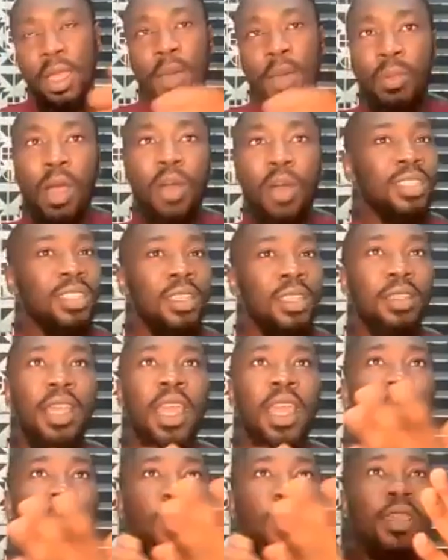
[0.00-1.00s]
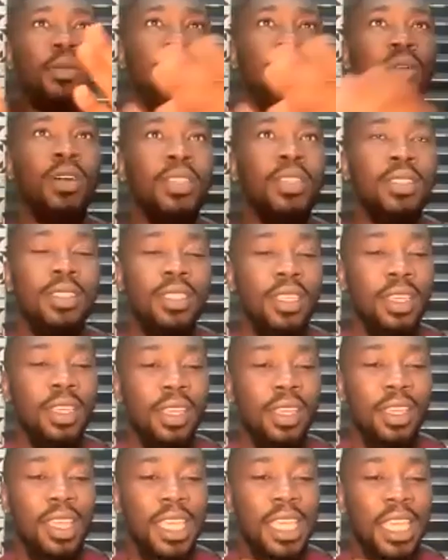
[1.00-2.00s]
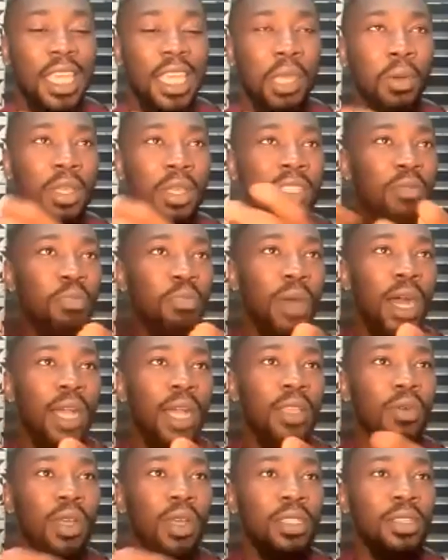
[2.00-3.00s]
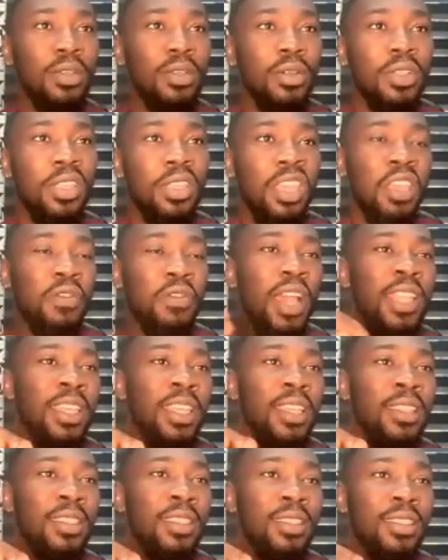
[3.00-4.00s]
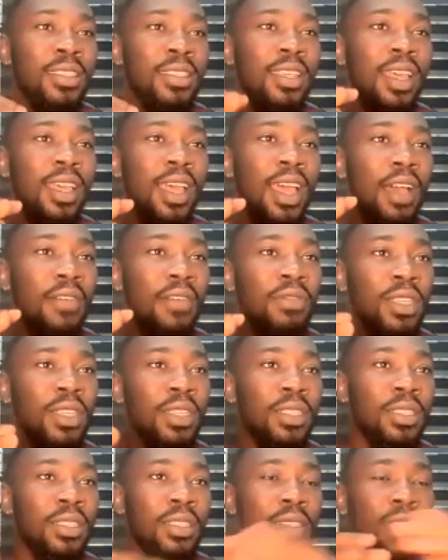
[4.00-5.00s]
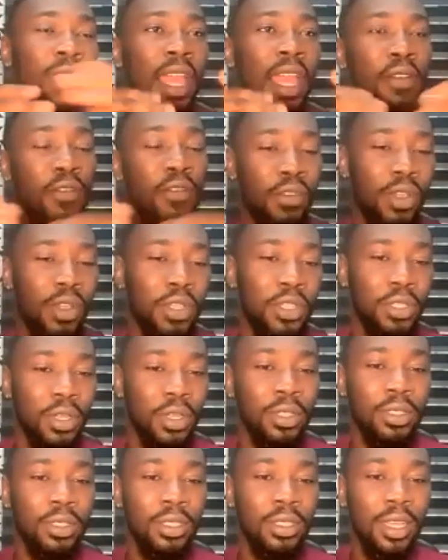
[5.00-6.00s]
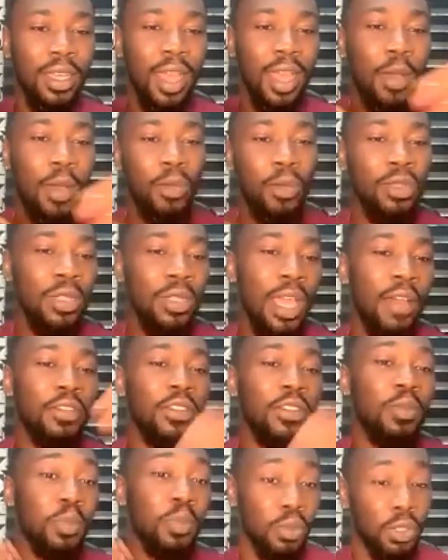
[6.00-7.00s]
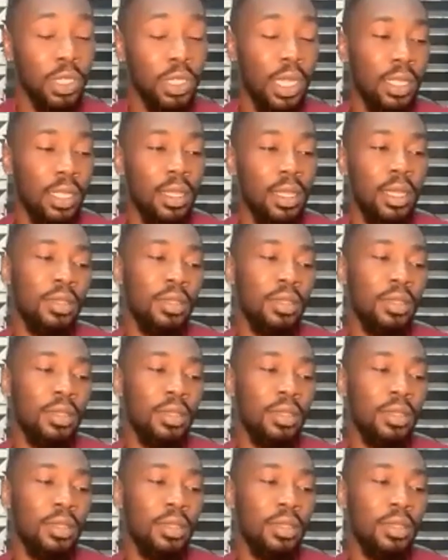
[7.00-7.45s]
But I'll say epic because it wasn't bad, it wasn't good. If I didn't have this like friction, I wouldn't have to push harder.